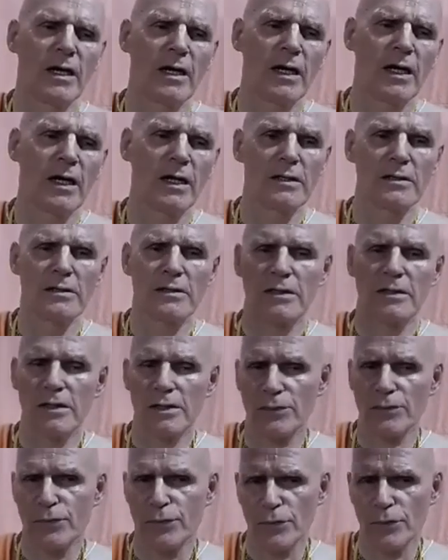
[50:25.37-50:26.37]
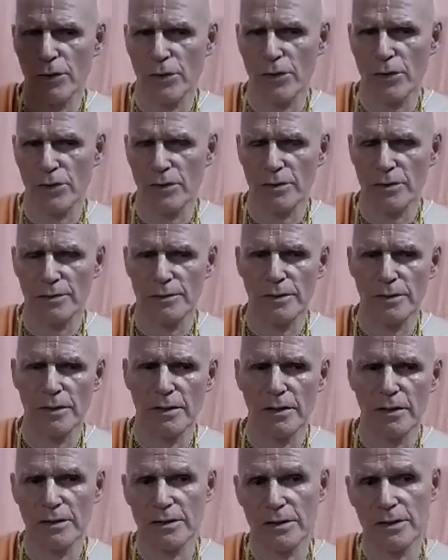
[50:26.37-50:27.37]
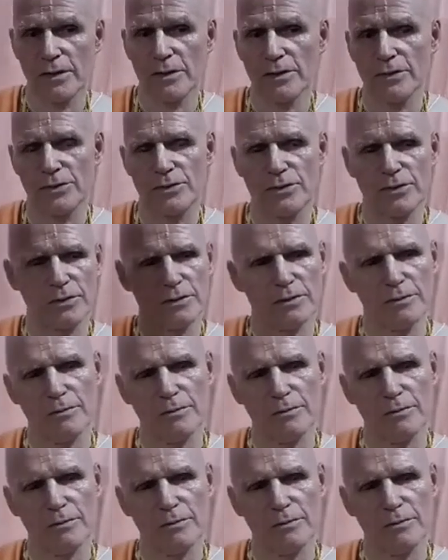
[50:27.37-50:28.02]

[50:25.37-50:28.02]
and therefore it is